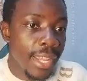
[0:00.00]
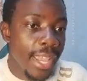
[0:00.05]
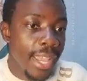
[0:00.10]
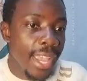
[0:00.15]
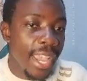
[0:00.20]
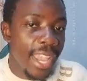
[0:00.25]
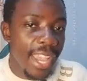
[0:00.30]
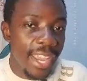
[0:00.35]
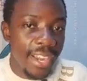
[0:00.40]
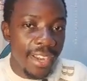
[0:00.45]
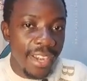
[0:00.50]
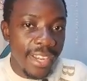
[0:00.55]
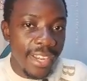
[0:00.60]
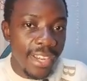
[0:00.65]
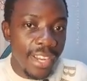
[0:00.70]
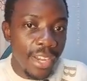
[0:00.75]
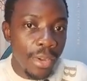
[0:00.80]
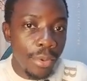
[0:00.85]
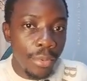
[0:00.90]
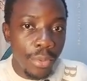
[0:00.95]
And right
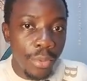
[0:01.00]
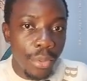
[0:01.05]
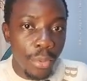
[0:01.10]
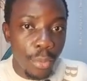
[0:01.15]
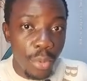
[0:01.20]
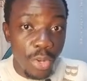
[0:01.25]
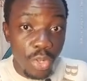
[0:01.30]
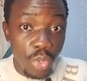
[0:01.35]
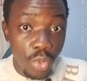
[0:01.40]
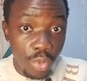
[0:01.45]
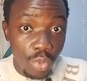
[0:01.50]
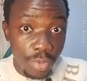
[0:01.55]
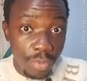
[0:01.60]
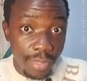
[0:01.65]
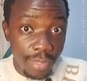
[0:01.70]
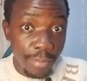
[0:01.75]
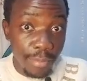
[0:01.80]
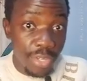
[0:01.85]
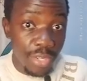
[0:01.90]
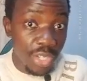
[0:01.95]
now we want to
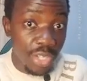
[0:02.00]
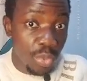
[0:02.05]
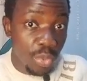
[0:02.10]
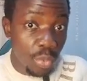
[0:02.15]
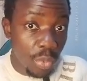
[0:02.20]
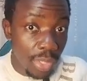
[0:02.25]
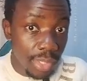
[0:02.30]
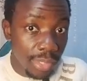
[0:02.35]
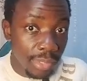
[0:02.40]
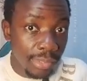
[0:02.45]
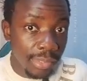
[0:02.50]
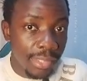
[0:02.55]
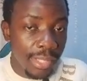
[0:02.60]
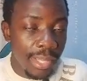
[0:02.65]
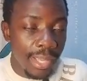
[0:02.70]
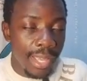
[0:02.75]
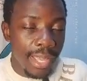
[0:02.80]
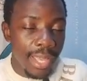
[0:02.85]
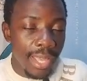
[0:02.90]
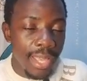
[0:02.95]
subtract 1,
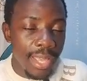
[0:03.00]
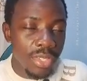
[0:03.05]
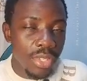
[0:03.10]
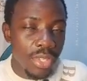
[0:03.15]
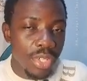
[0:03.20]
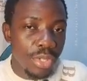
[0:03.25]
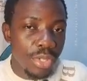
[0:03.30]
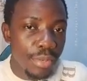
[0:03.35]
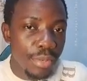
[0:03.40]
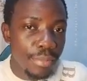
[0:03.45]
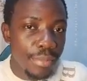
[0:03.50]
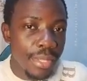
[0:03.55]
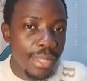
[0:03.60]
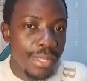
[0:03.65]
so it will be,